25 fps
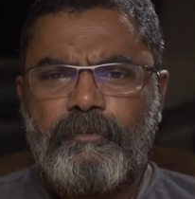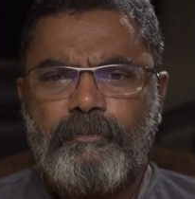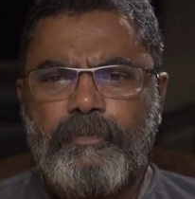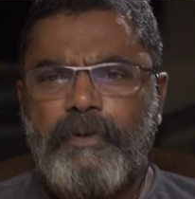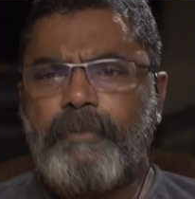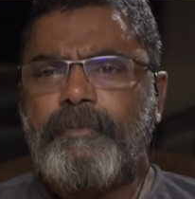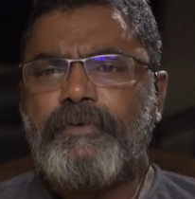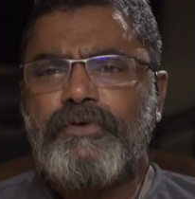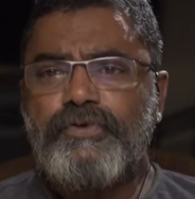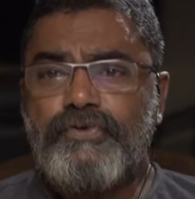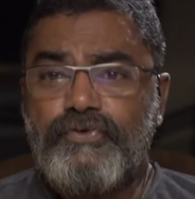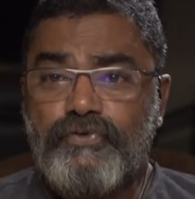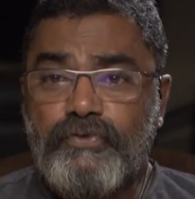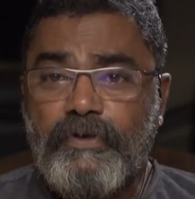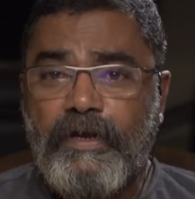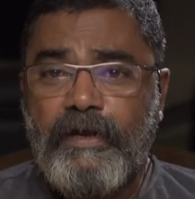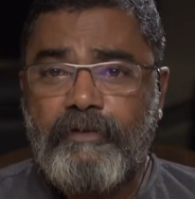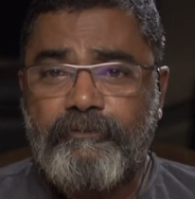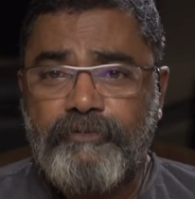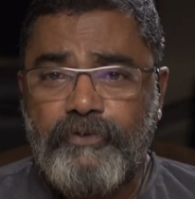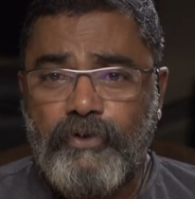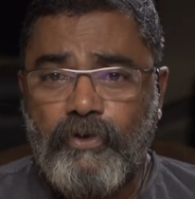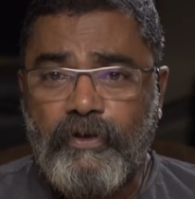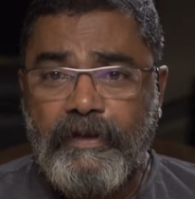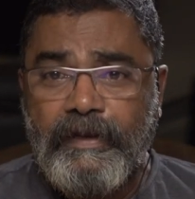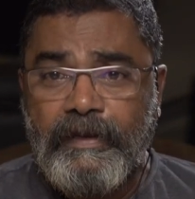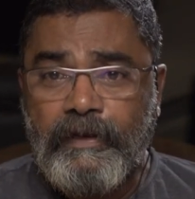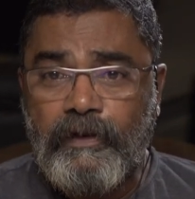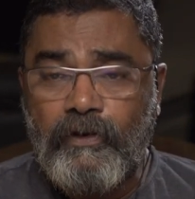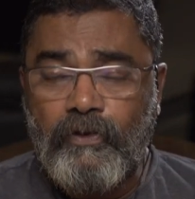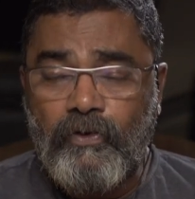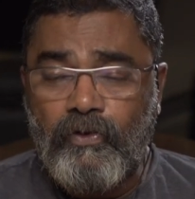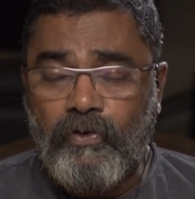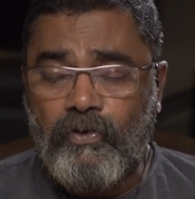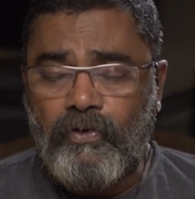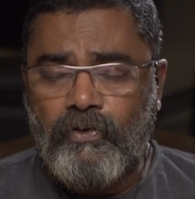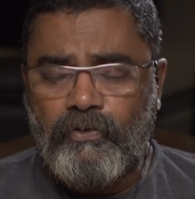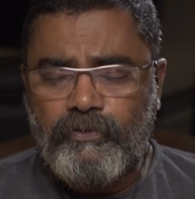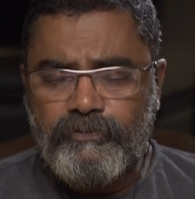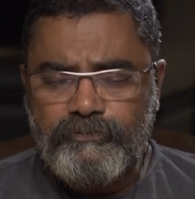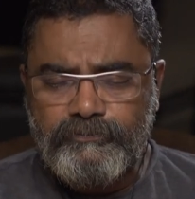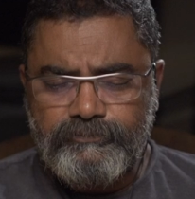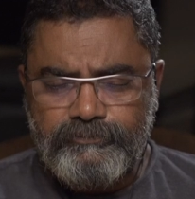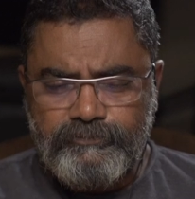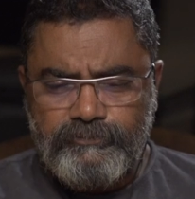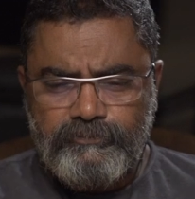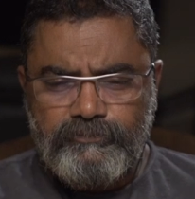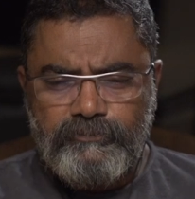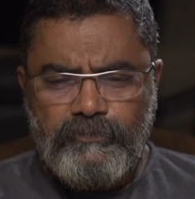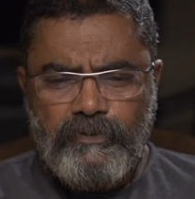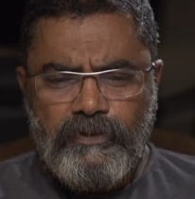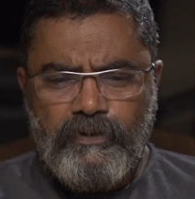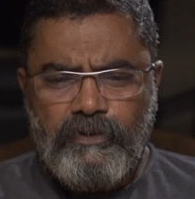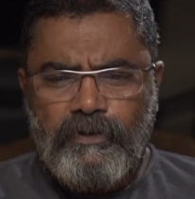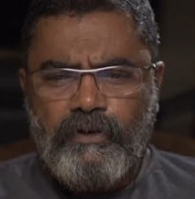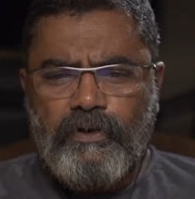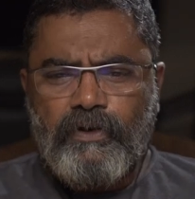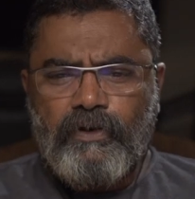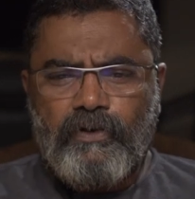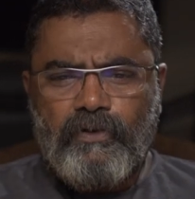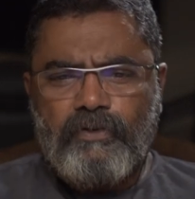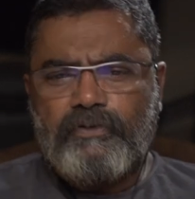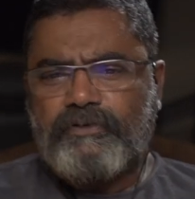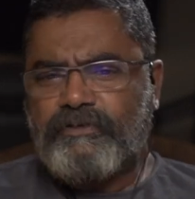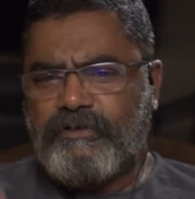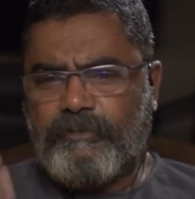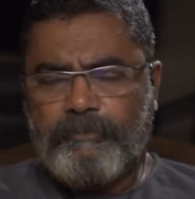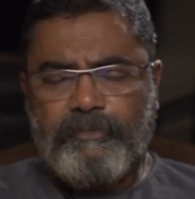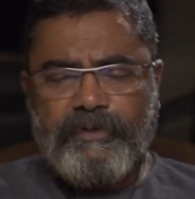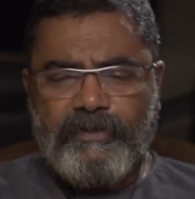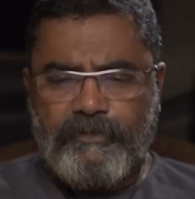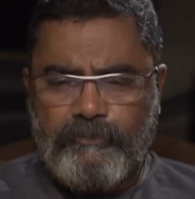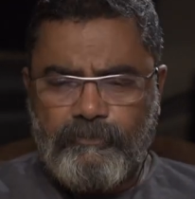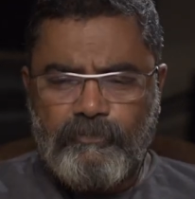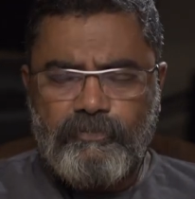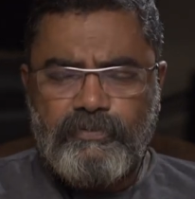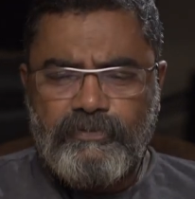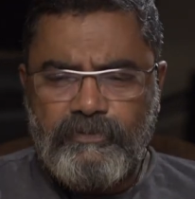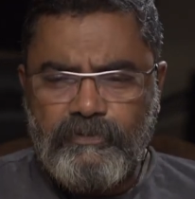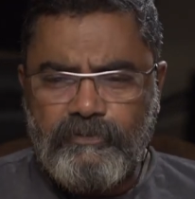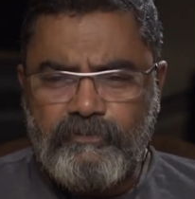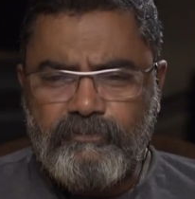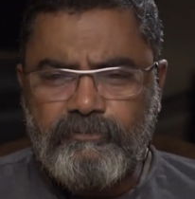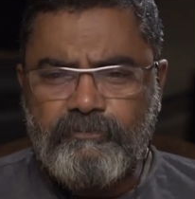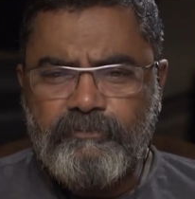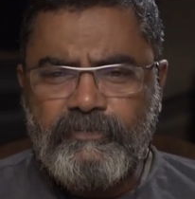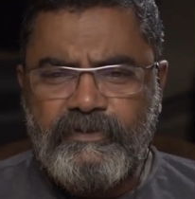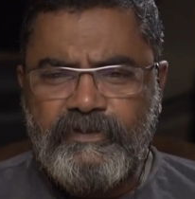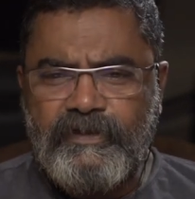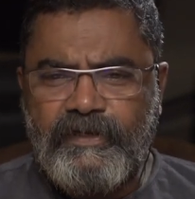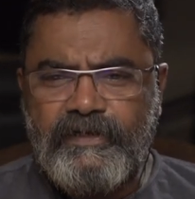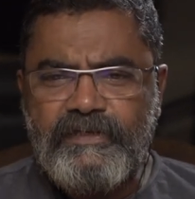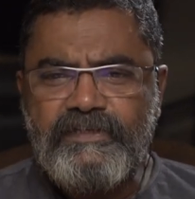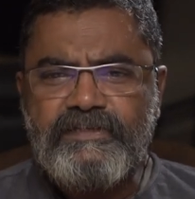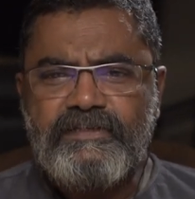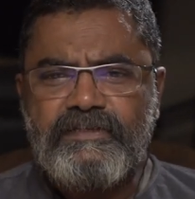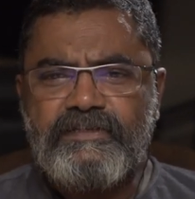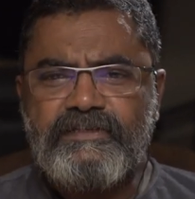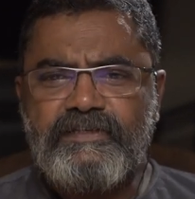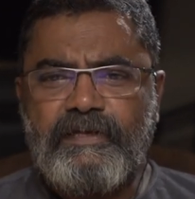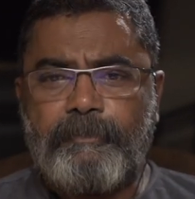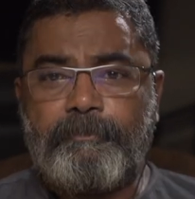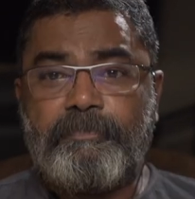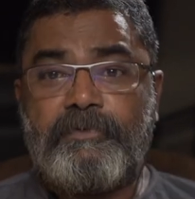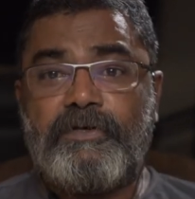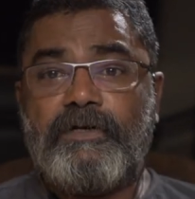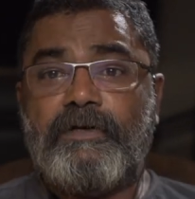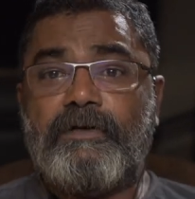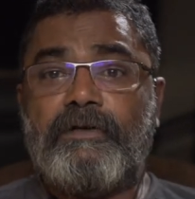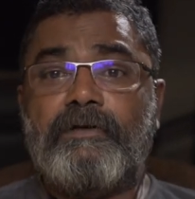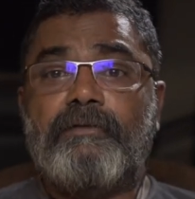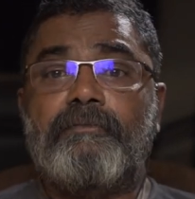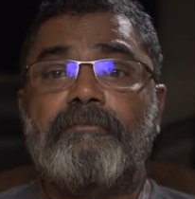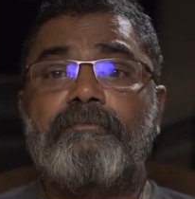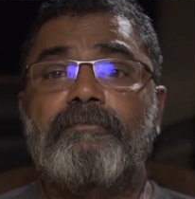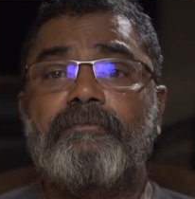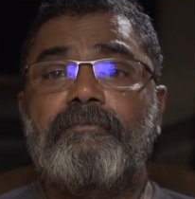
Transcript: Maybe you should have your hair long or something. But there is a subtle.